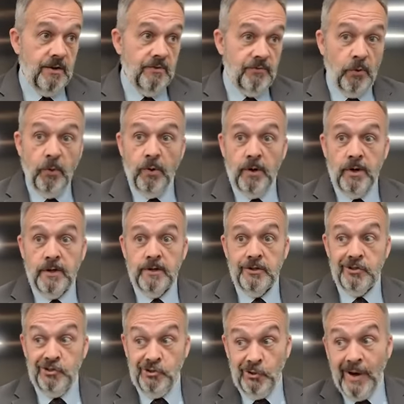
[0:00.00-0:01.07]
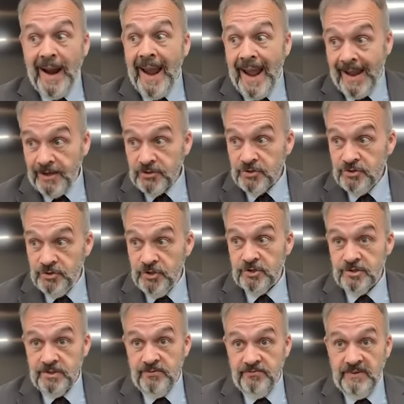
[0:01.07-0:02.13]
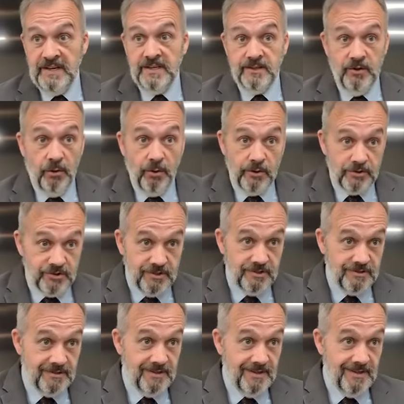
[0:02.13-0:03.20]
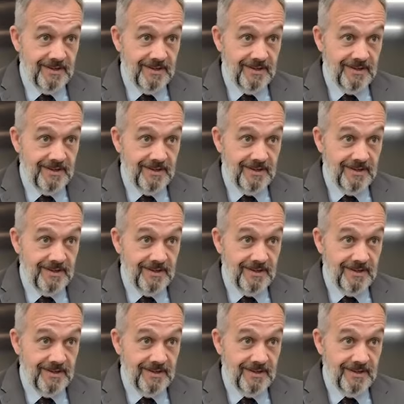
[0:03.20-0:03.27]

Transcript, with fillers: for grass just to feed the horses?